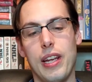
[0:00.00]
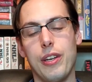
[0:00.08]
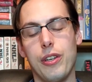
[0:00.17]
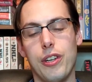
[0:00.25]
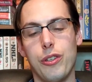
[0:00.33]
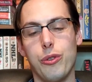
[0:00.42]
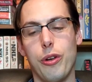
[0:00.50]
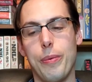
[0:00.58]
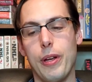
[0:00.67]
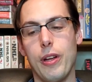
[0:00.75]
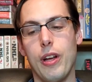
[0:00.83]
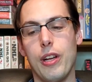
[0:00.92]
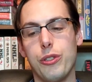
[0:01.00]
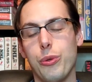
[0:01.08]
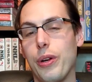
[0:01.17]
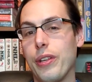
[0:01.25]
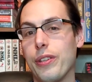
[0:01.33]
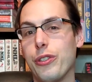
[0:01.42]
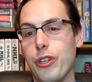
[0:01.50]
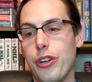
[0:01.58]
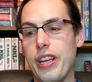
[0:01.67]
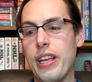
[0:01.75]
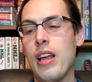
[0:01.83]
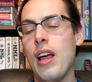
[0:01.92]
and enjoy me, uh, enjoying the
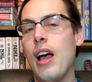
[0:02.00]
journey.